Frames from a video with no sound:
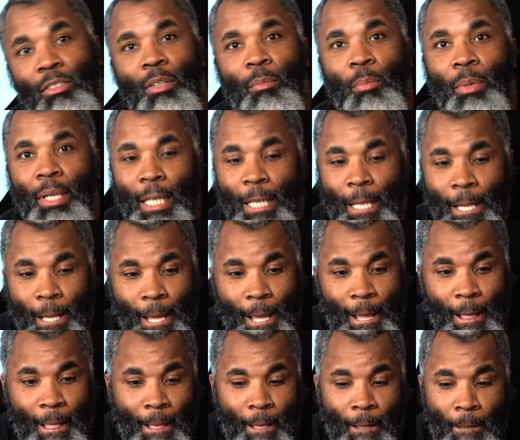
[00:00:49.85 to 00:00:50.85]
But
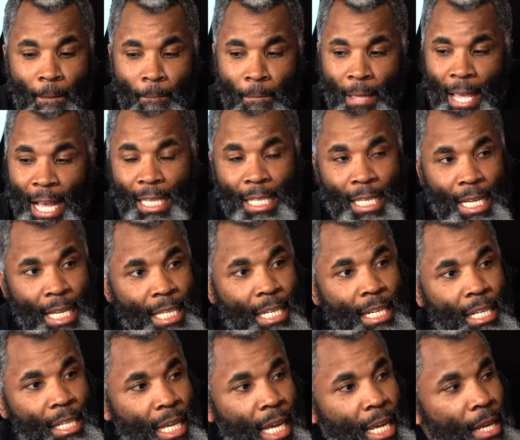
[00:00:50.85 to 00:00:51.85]
at the end of the
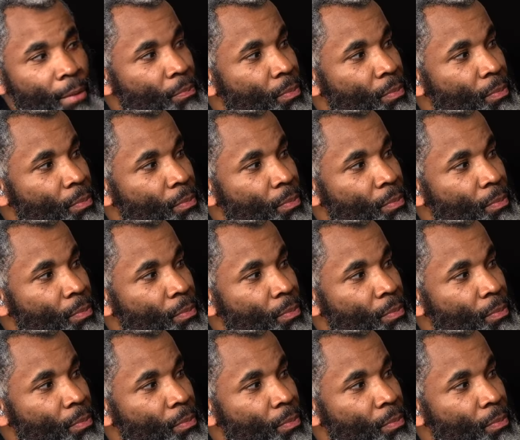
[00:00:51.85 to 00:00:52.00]
day,